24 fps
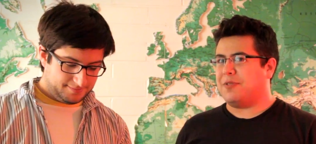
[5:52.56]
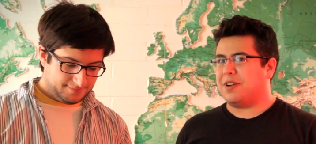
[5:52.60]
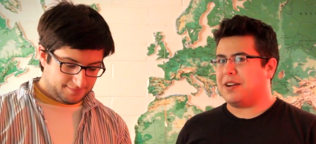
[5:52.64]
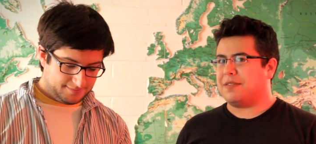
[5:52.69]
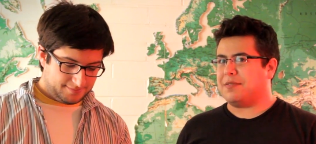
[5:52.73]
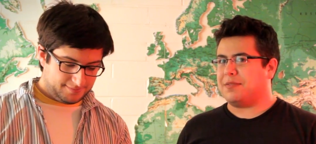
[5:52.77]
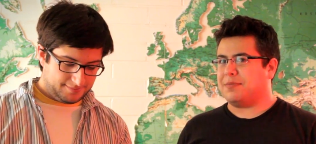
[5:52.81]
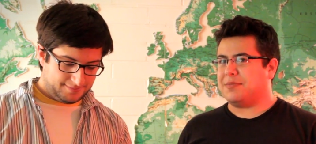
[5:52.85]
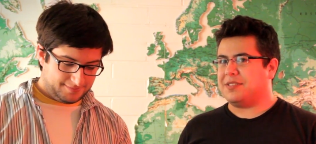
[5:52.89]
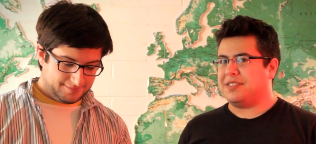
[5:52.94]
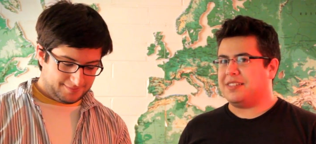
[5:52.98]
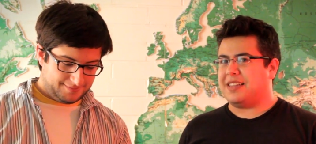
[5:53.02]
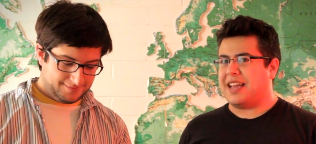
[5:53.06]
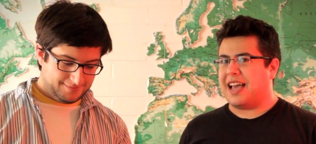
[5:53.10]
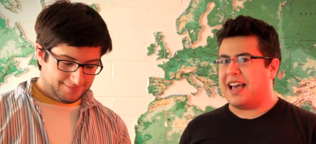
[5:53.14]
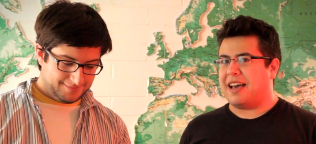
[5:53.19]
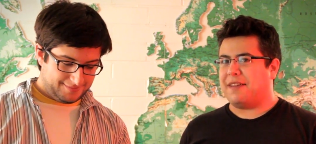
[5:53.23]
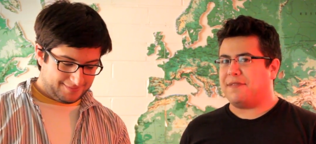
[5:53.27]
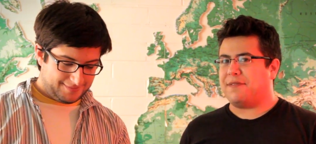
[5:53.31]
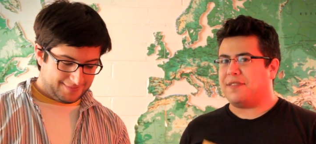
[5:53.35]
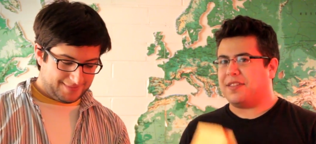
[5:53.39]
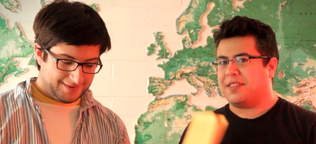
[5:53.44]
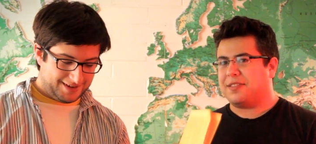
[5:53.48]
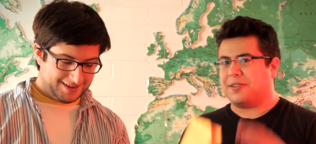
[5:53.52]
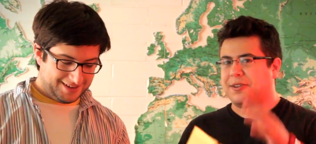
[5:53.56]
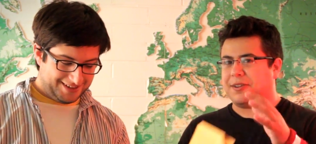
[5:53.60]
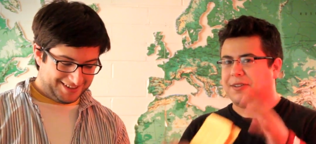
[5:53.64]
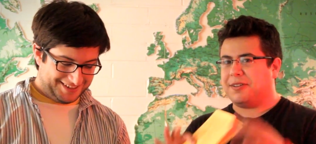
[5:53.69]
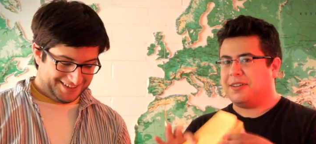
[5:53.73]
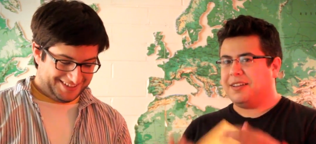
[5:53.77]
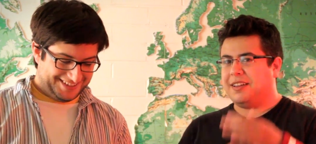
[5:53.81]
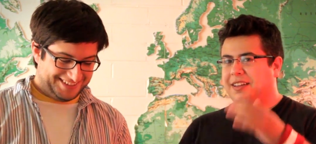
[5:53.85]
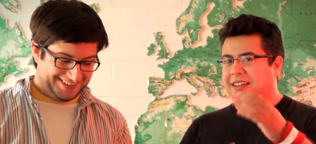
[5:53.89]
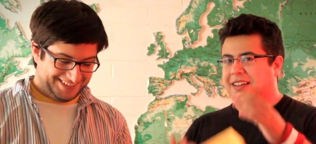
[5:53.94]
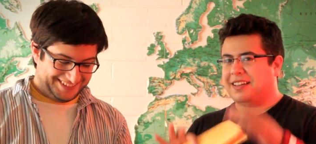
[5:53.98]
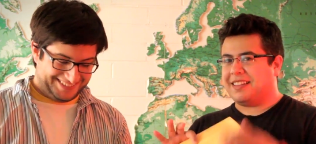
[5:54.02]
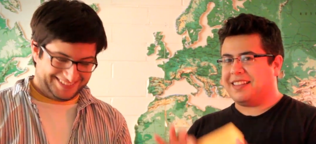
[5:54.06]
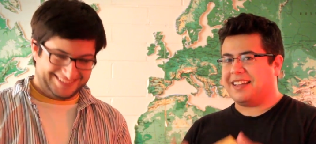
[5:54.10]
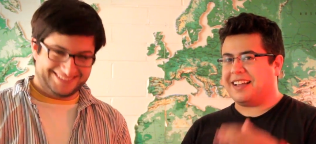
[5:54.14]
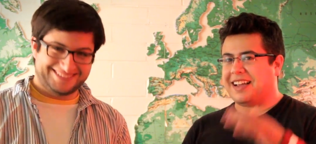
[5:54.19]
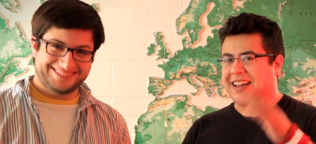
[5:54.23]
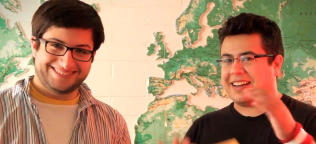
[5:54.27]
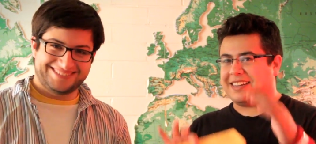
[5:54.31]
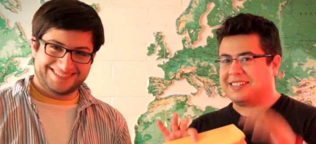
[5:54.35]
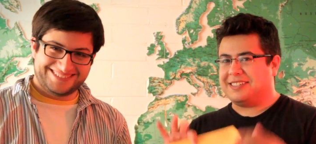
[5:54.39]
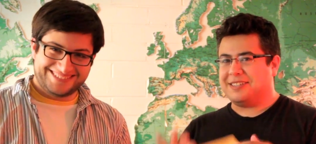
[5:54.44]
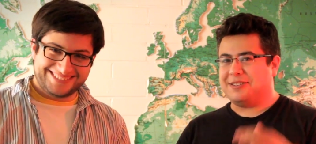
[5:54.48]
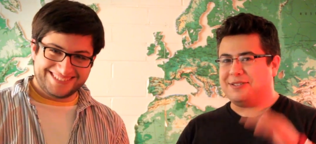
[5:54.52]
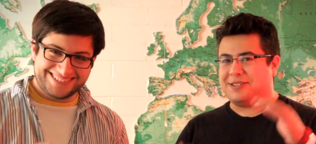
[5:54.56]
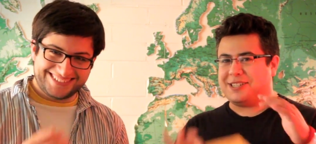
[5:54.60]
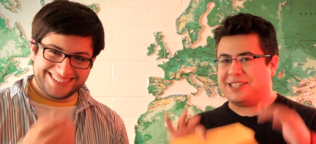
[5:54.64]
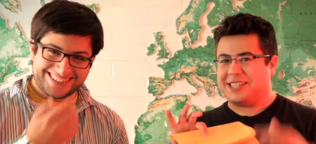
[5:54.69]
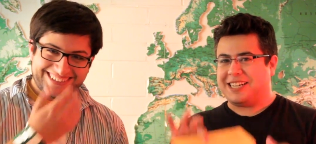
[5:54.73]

Speaker 1: and one of them's deaf, and they they got to do